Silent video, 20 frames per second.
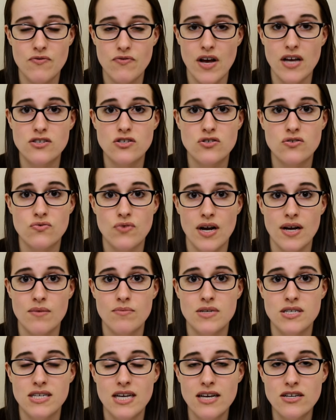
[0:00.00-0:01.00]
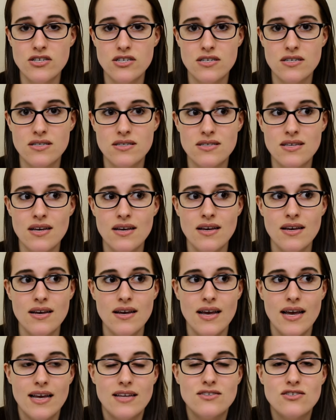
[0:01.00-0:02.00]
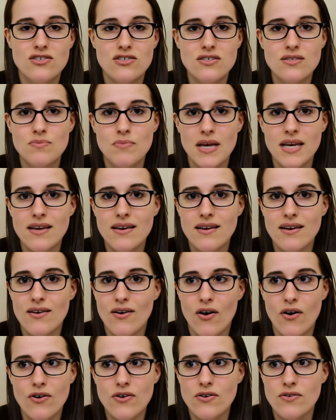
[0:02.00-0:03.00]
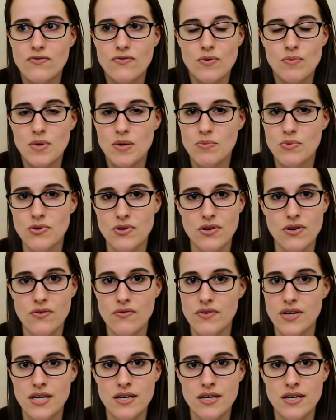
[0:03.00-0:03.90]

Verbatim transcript: professional recommendations, it's just making it harder for people to go